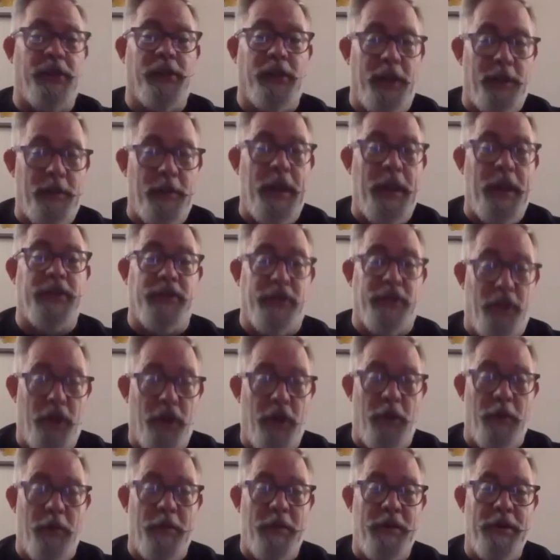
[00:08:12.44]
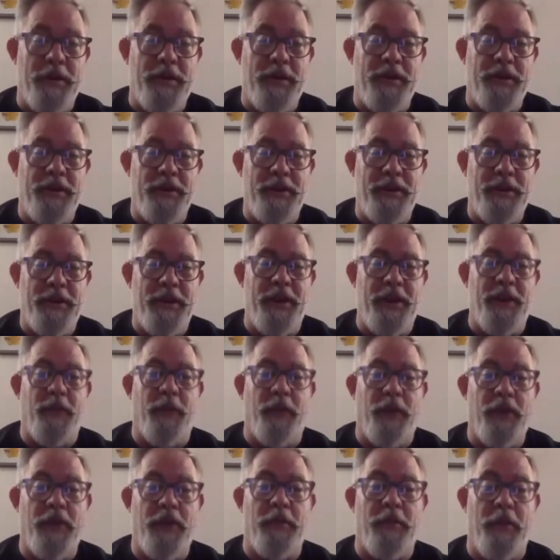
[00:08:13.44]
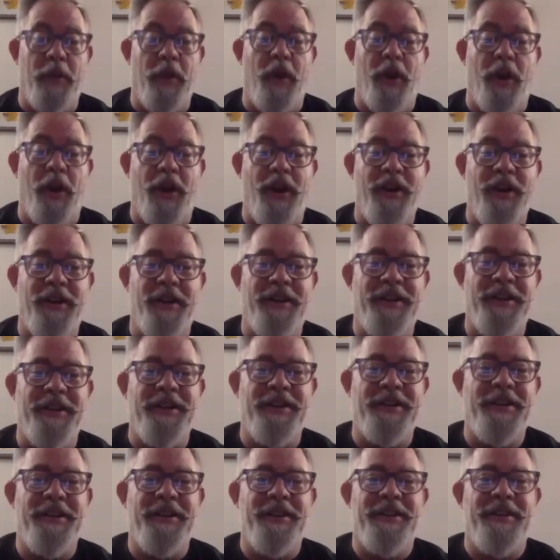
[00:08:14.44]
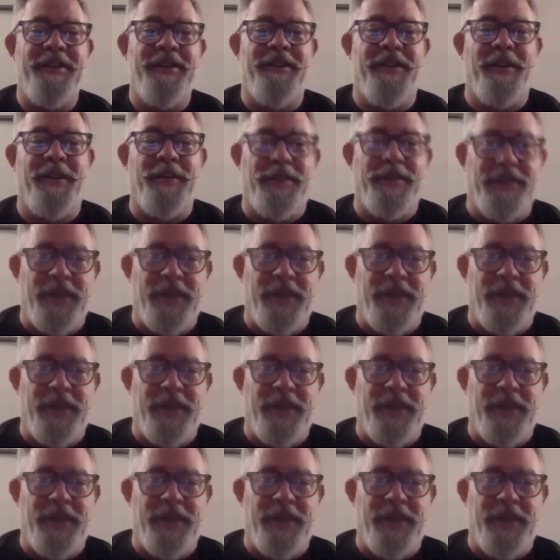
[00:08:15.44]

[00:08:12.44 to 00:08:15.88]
Glenn makes at home. And we're in a bar. So I'm just